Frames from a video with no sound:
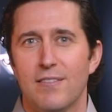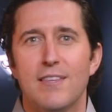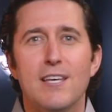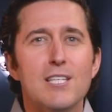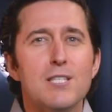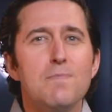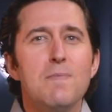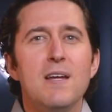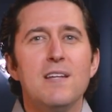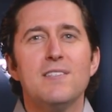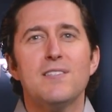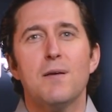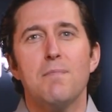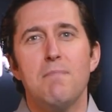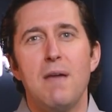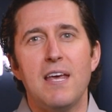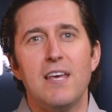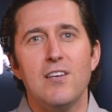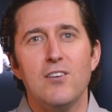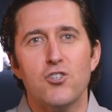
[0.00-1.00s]
This means that
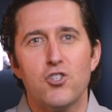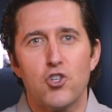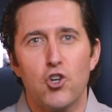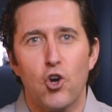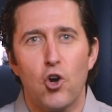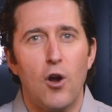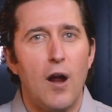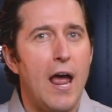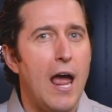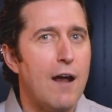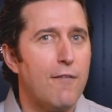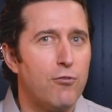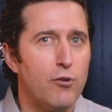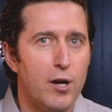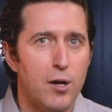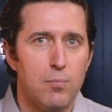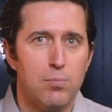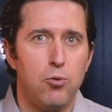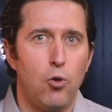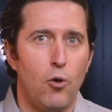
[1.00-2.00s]
making sure
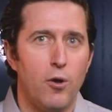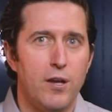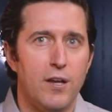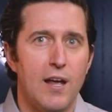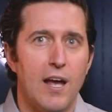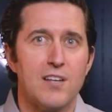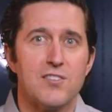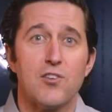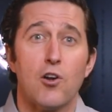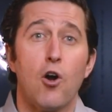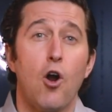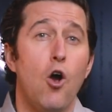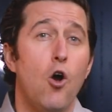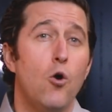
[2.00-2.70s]
every employee has their